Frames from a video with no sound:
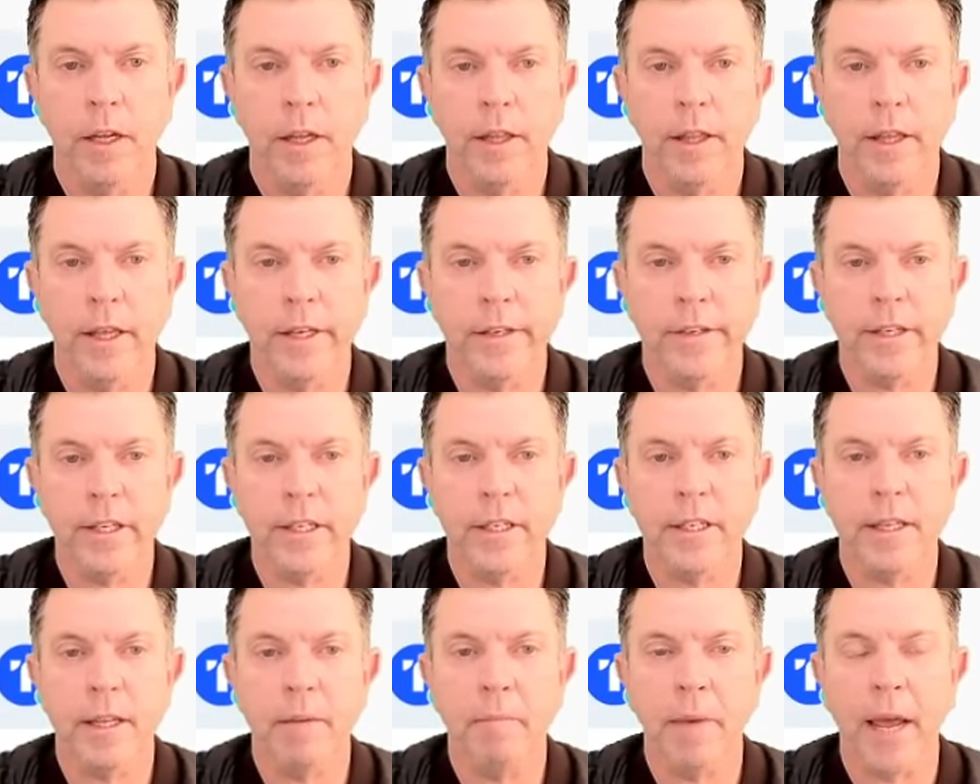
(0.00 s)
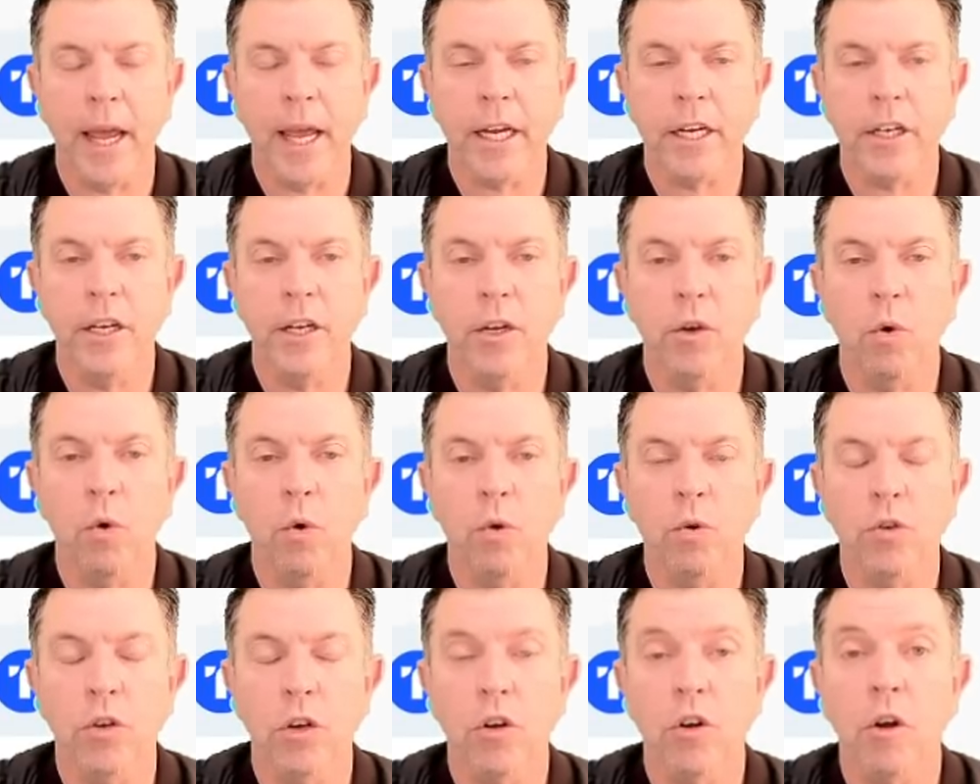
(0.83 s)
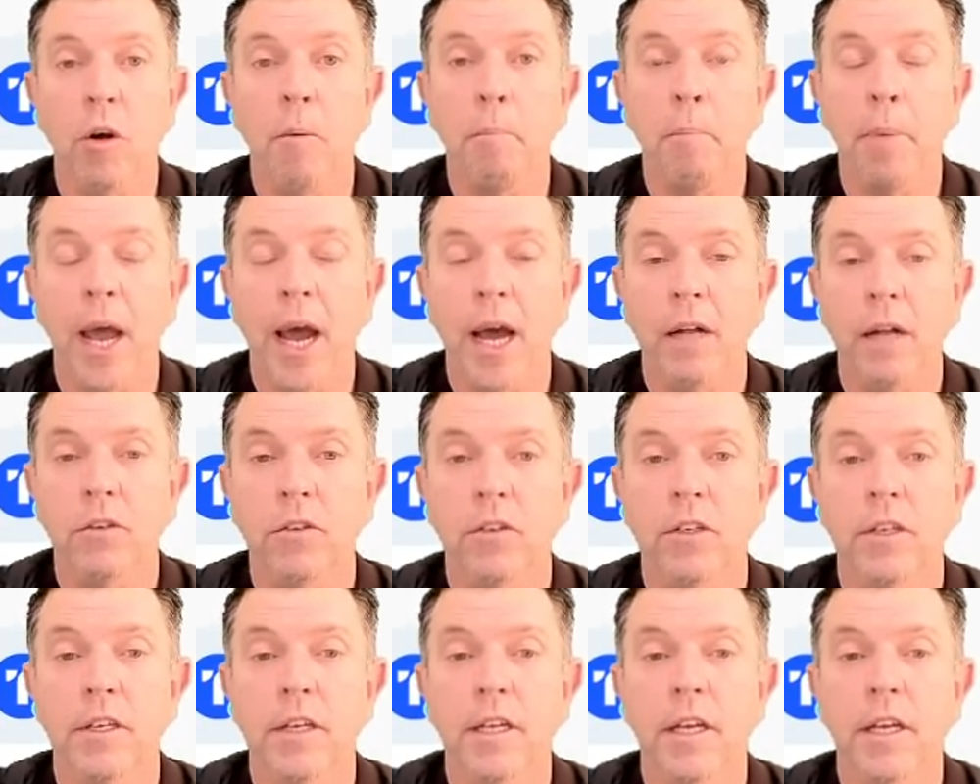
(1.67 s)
the system actually auto compounds